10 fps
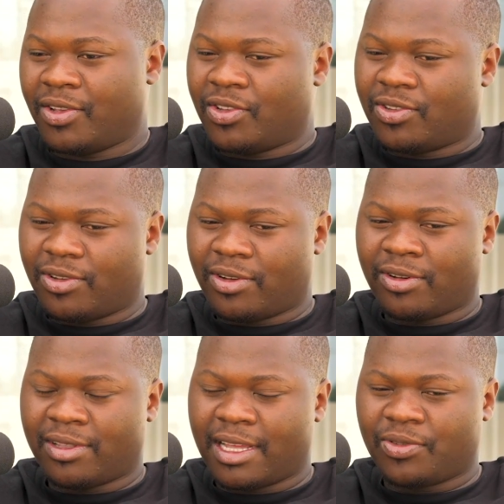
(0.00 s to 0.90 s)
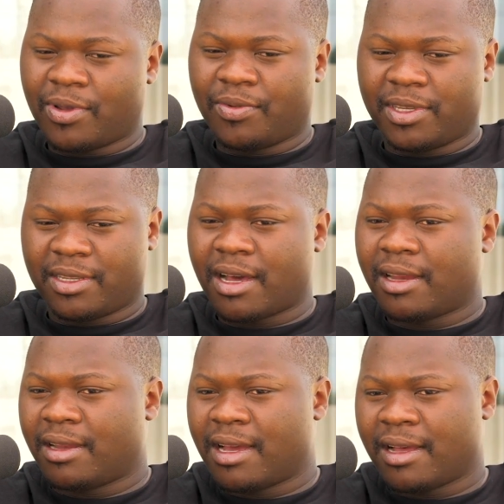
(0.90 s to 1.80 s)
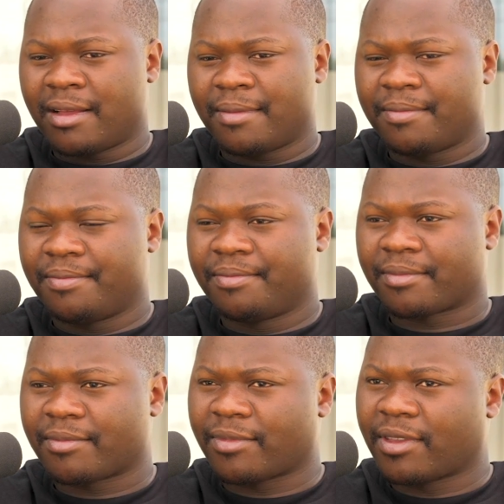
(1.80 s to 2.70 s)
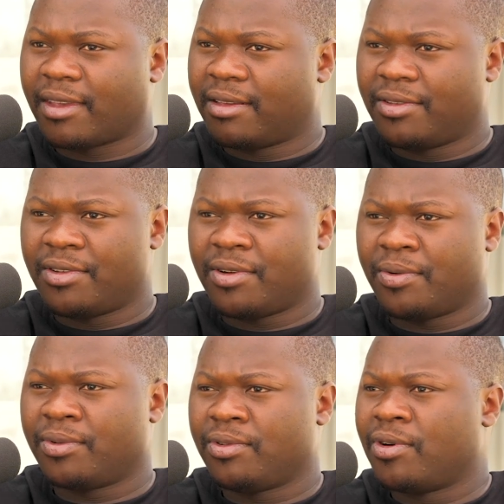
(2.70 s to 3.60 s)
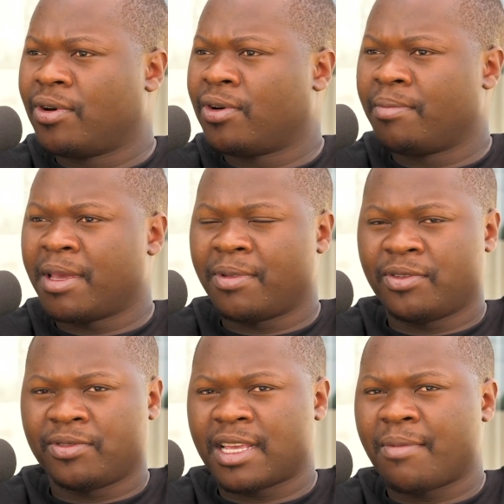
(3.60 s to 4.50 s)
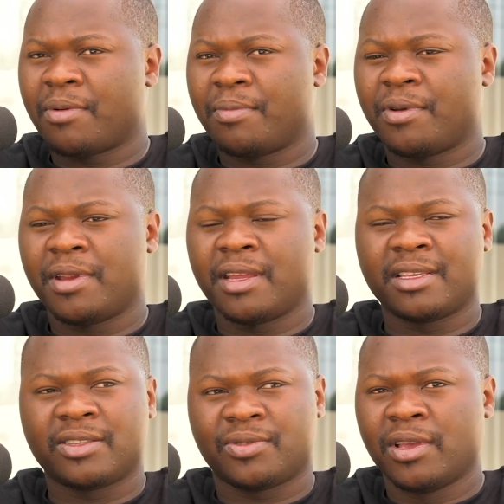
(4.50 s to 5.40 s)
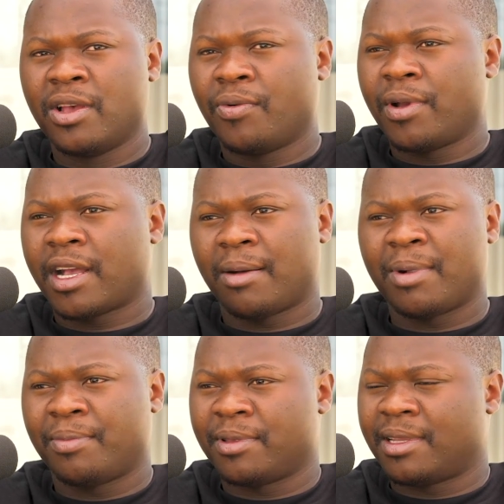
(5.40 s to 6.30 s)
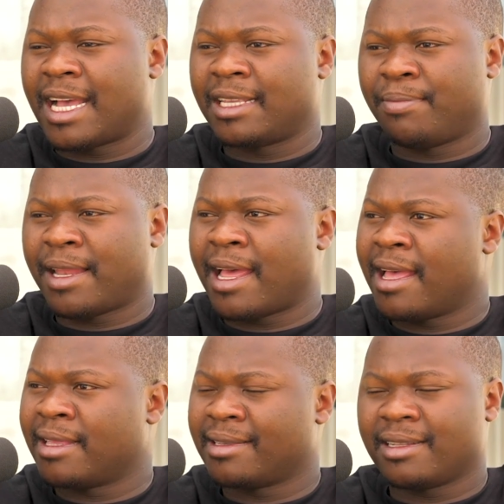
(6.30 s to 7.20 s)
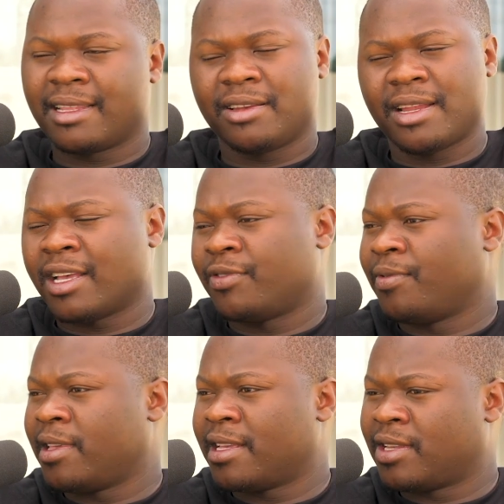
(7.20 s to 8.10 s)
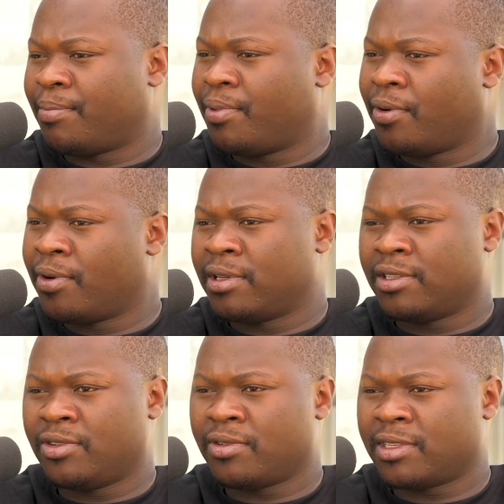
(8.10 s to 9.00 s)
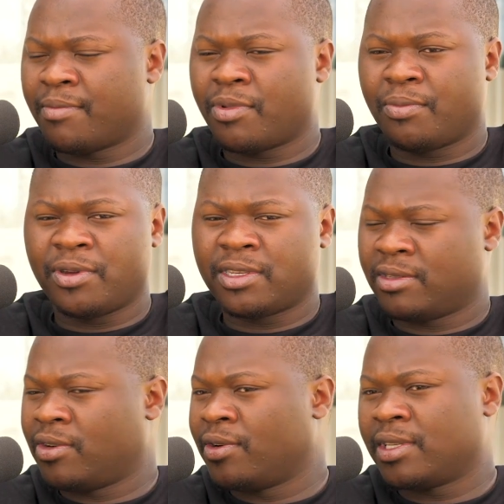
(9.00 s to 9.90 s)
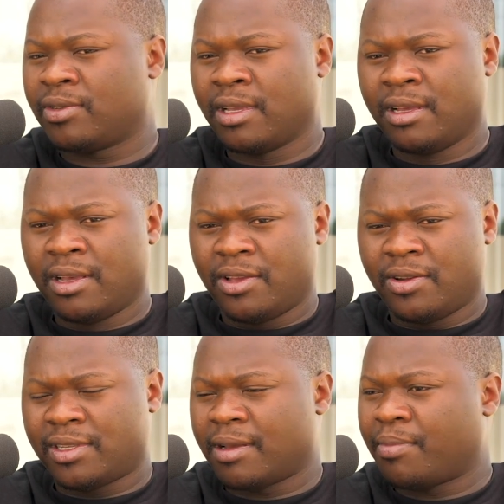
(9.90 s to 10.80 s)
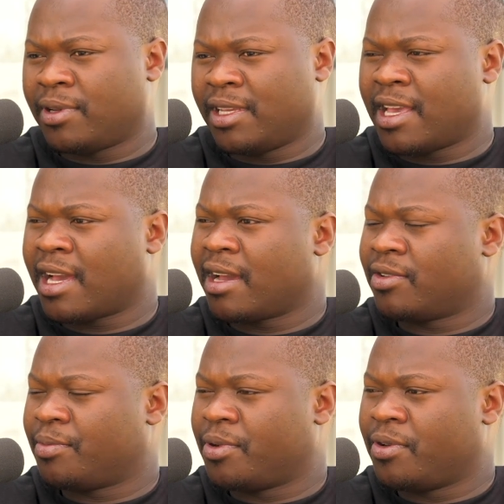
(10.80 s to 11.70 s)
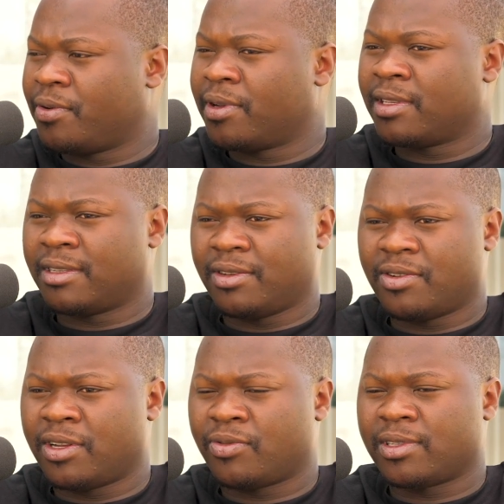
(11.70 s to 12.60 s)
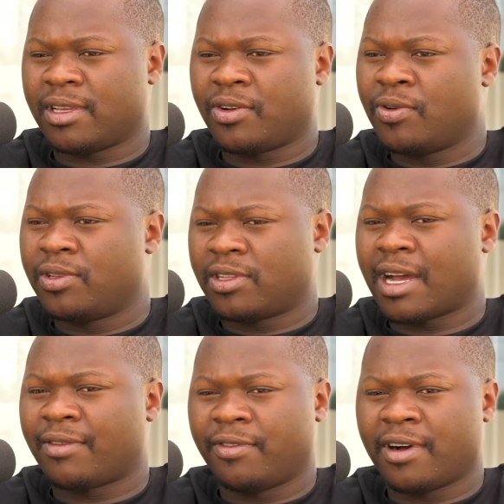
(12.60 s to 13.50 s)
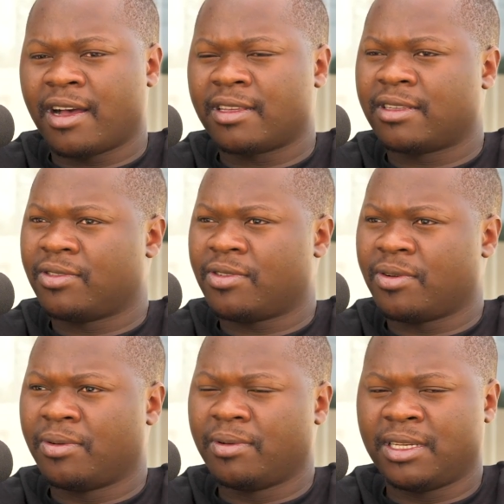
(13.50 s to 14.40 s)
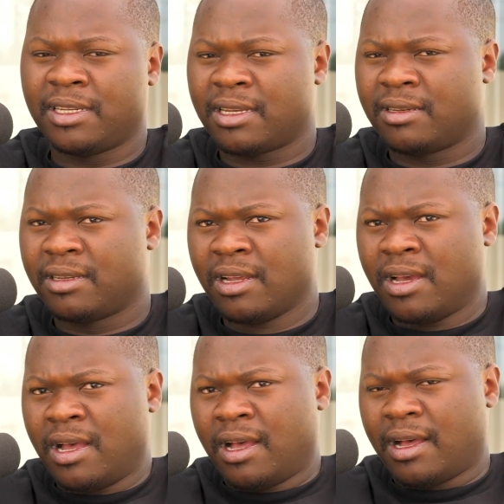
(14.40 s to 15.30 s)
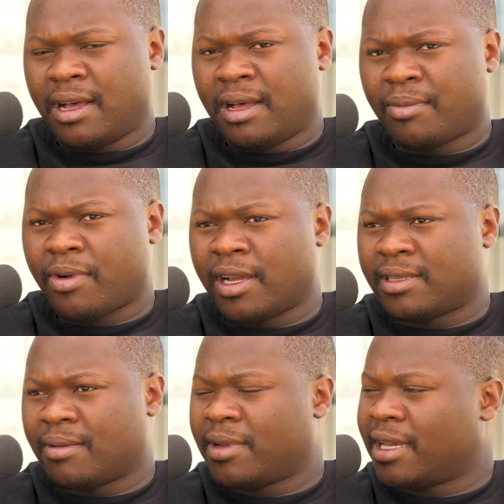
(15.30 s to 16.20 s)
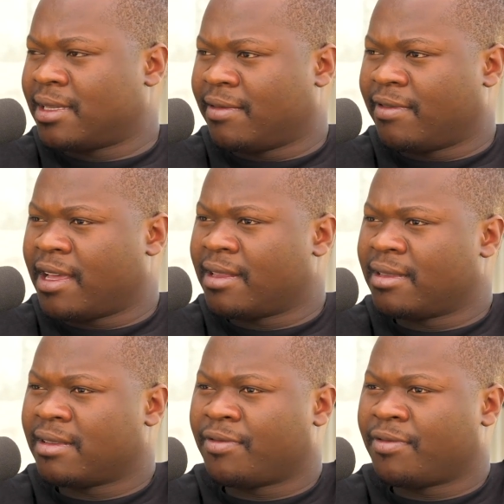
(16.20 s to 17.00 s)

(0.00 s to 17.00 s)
So that's where we started. You know, we'd go maybe to Zambia Breeze. We'd come up with nice plans and then ask for their support. You know, Zambia Breeze is always, you know, supporting young entrepreneurs. You know, it was a good start for us. You know, we did quite some nice events.